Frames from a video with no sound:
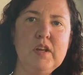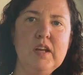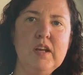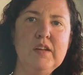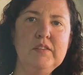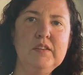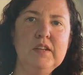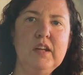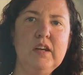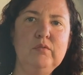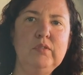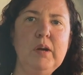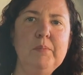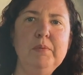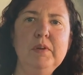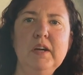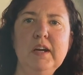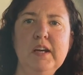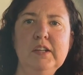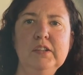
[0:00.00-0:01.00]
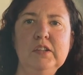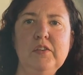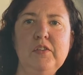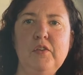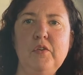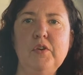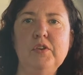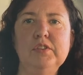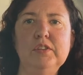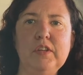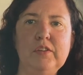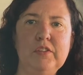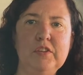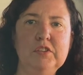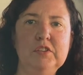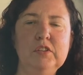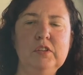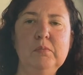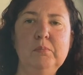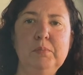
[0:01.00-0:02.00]
Um, and right behind her, there was like
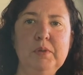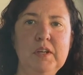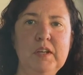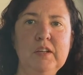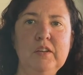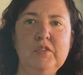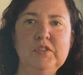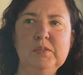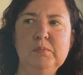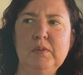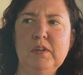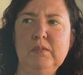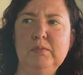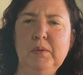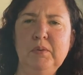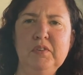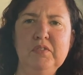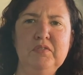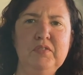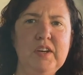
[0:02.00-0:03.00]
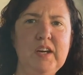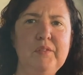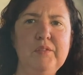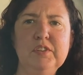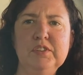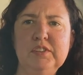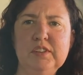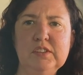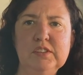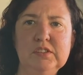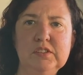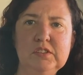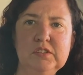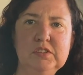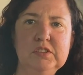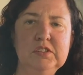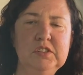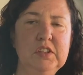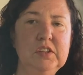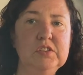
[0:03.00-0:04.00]
this little bin. It was about maybe five or six
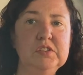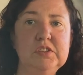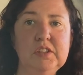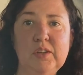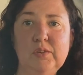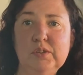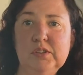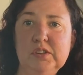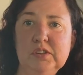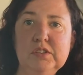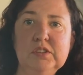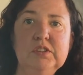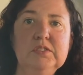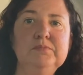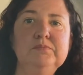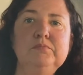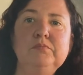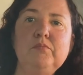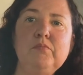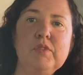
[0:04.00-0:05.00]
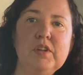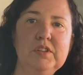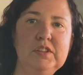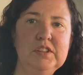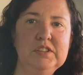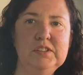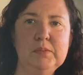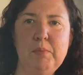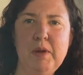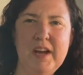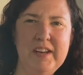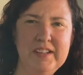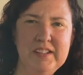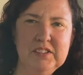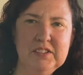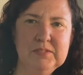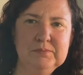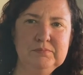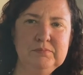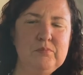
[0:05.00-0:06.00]
Zinger sandwiches, just the
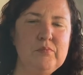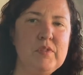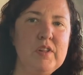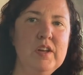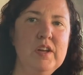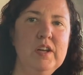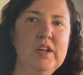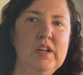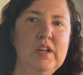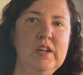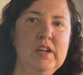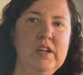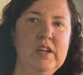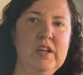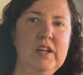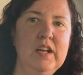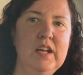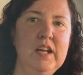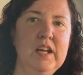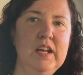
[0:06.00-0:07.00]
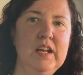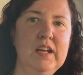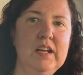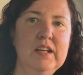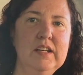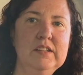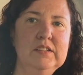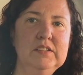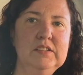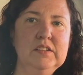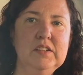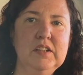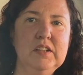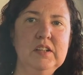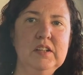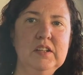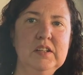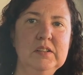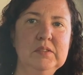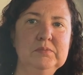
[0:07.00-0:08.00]
patties. And
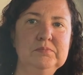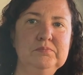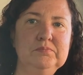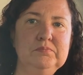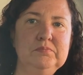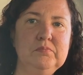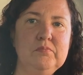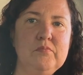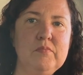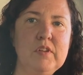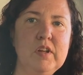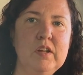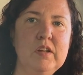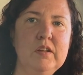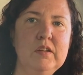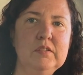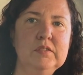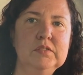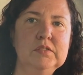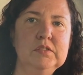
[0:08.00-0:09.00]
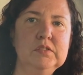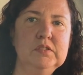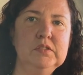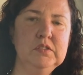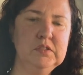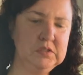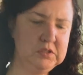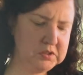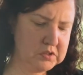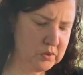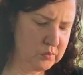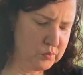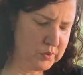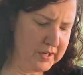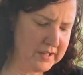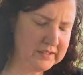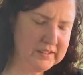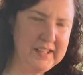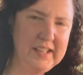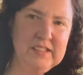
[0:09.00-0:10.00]
um, so when
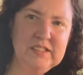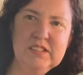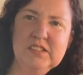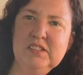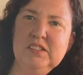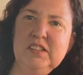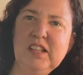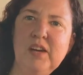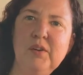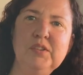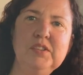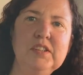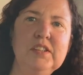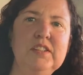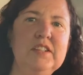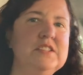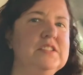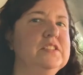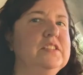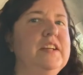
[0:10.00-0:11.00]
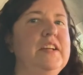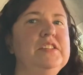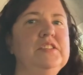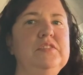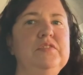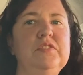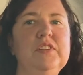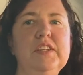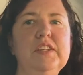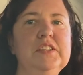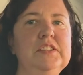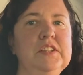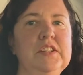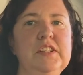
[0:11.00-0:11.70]
I taste this sandwich, it doesn't taste fresh.